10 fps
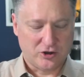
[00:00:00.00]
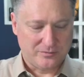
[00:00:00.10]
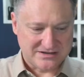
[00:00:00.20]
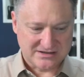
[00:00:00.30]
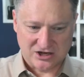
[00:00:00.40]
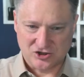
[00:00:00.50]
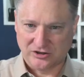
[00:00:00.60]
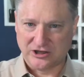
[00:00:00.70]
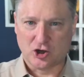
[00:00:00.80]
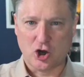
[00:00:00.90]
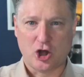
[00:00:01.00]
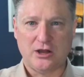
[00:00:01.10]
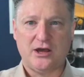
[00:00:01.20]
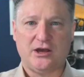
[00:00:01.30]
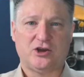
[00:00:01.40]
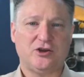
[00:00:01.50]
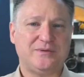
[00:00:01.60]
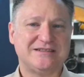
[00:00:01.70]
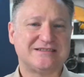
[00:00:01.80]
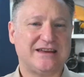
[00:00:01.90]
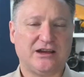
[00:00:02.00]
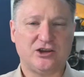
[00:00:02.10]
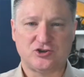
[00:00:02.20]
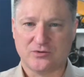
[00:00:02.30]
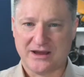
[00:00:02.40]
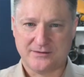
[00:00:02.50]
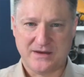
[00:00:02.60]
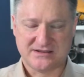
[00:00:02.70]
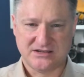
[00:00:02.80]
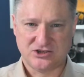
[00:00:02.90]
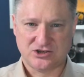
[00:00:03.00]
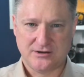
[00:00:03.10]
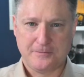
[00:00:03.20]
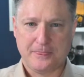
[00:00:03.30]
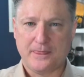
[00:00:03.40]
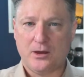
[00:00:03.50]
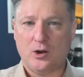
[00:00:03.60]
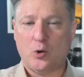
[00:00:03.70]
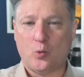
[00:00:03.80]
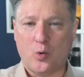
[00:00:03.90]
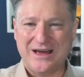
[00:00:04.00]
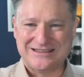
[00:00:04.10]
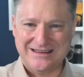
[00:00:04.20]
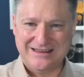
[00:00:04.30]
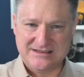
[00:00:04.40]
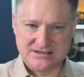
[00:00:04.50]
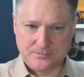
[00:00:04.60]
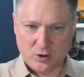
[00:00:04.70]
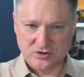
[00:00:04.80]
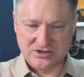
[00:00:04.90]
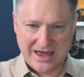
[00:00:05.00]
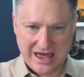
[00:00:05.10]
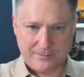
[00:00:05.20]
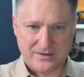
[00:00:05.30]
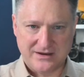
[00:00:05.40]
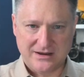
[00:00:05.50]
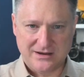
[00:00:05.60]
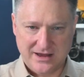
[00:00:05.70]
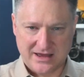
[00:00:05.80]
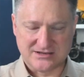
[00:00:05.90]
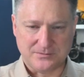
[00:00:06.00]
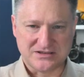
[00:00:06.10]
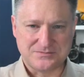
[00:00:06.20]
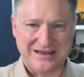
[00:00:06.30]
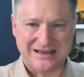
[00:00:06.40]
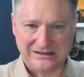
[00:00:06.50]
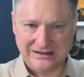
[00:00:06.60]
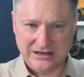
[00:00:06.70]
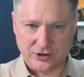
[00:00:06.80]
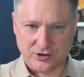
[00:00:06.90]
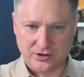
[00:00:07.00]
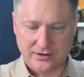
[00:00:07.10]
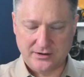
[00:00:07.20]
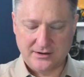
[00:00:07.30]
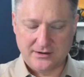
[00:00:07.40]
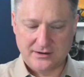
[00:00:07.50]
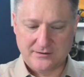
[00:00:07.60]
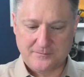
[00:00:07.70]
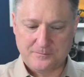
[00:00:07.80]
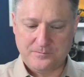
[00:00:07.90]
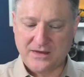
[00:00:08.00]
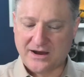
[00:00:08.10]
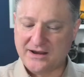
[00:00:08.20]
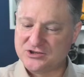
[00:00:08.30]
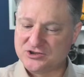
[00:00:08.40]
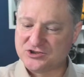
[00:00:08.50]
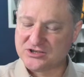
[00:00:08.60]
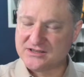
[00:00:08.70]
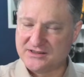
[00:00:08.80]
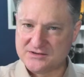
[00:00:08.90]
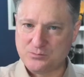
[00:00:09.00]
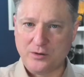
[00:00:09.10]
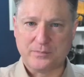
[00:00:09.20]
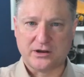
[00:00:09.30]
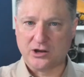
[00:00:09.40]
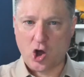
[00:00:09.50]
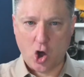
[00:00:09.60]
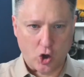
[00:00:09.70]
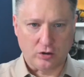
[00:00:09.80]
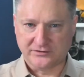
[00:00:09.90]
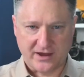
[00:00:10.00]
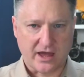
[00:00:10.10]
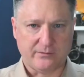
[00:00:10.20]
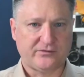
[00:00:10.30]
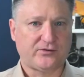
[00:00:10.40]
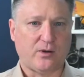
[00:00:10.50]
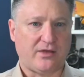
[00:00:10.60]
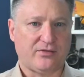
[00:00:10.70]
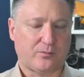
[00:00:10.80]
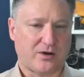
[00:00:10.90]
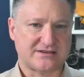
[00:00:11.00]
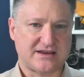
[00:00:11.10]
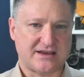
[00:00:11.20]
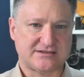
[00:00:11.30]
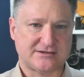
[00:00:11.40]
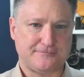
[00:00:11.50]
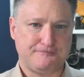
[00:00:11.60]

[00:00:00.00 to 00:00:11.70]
It could be scheduling a call. Could be sending a direct message. What is supposed to happen next must be clear, not at just this point, but all times throughout the process.